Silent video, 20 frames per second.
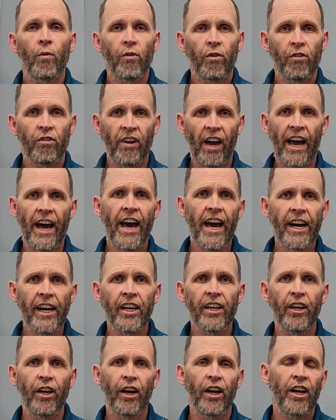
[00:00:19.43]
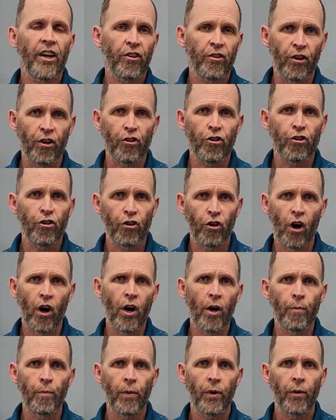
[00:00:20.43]
Sciatica is a
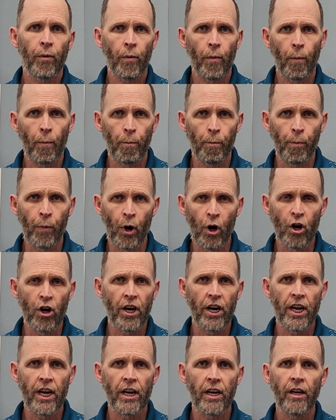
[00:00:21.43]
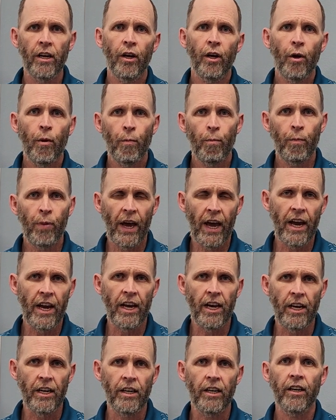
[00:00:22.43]
sharp, burning
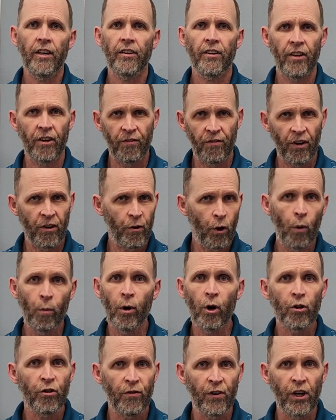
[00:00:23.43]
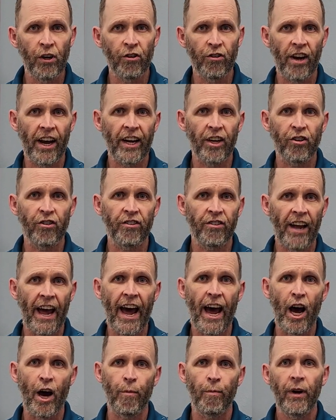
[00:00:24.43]
pain that almost feels like a
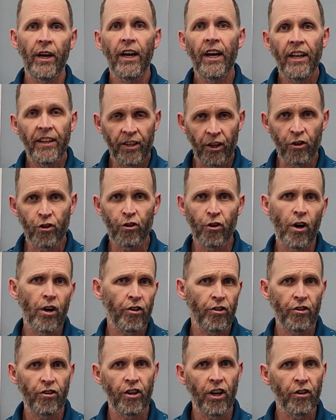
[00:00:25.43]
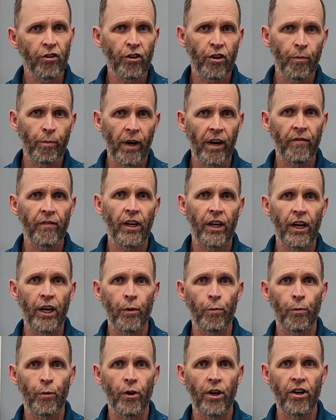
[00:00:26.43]
stab that starts just above the
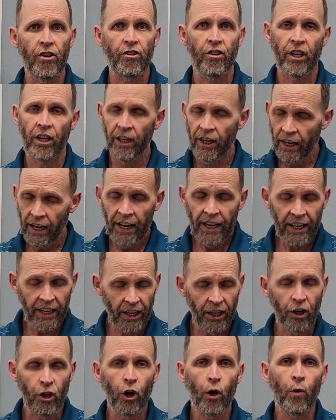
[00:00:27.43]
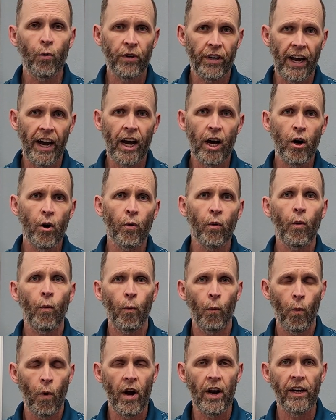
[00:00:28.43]
hip region, can go down
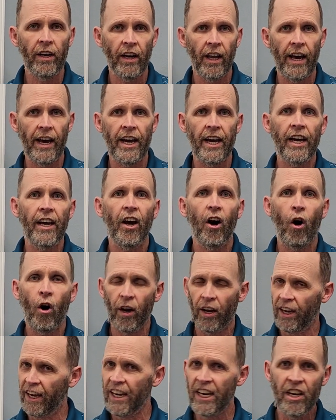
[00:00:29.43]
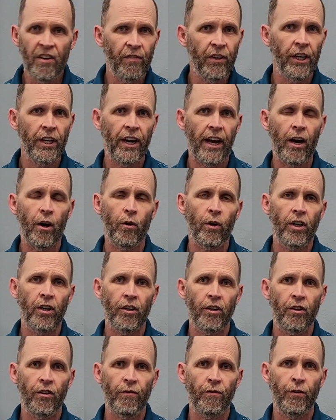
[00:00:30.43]
one leg even down
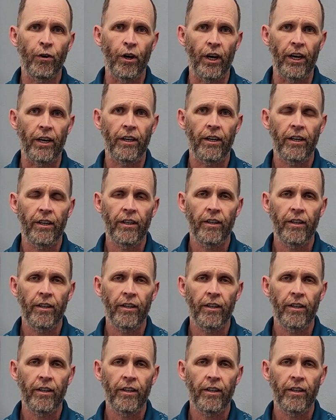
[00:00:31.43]
into the foot.